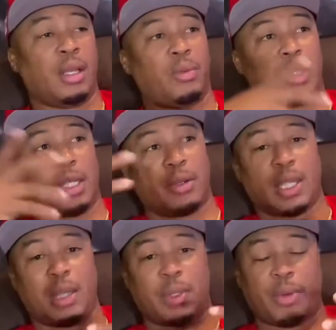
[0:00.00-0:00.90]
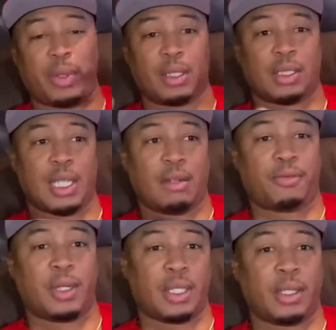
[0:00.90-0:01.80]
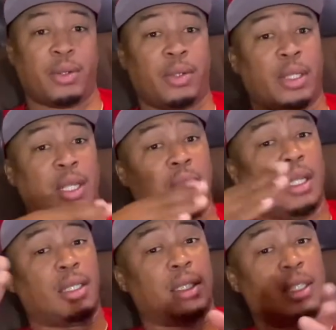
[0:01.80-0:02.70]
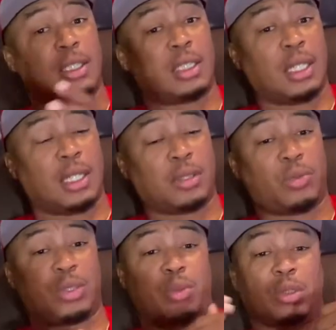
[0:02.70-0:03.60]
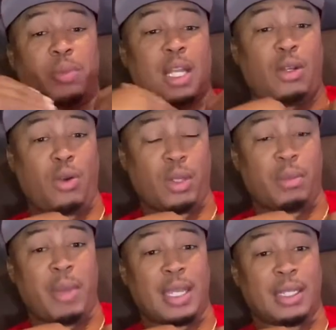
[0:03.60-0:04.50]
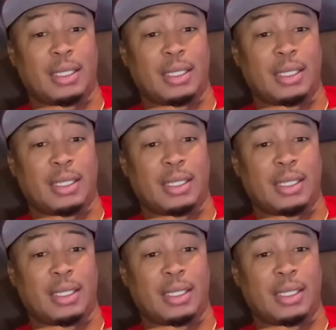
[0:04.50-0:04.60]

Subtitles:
When every time we get ready to telephonic hearing, the judge, which was my lawyer back in the